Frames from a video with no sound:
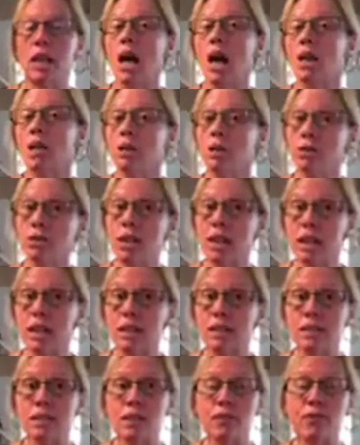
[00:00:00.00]
The other
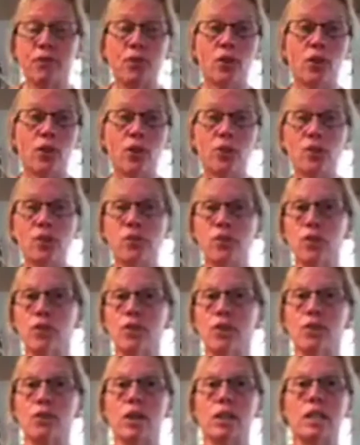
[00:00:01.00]
thing is, for those of
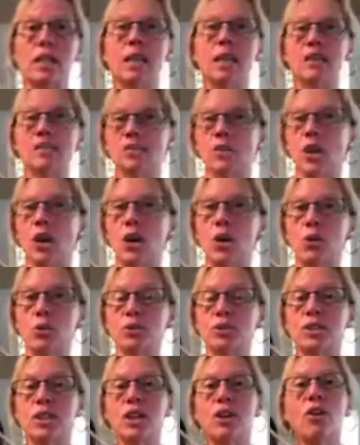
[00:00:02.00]
you that are on the East
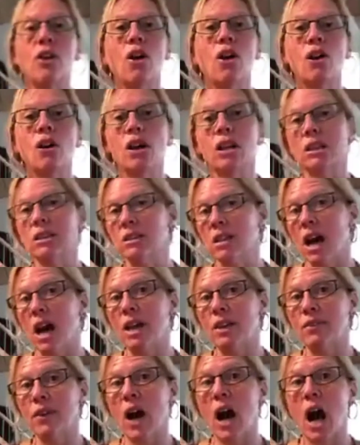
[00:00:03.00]
Coast, there are a
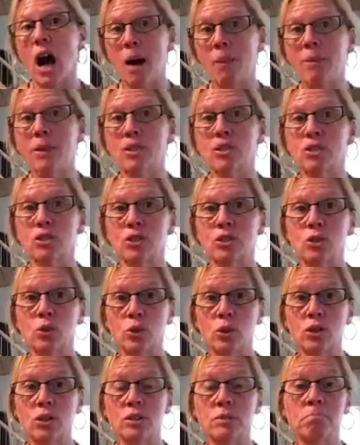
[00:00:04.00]
lot of Amish
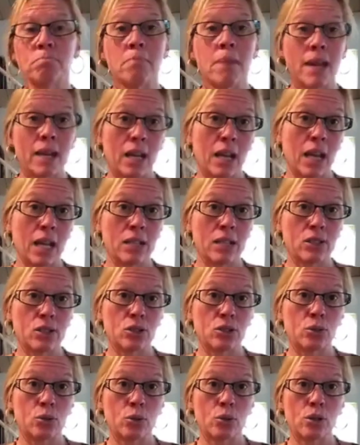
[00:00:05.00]
stores, Mennonite
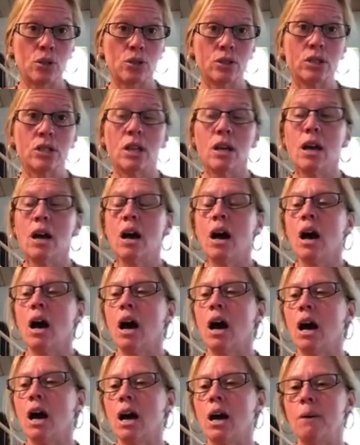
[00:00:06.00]
stores,
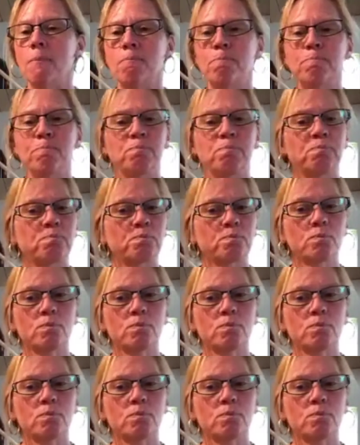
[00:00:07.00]
um,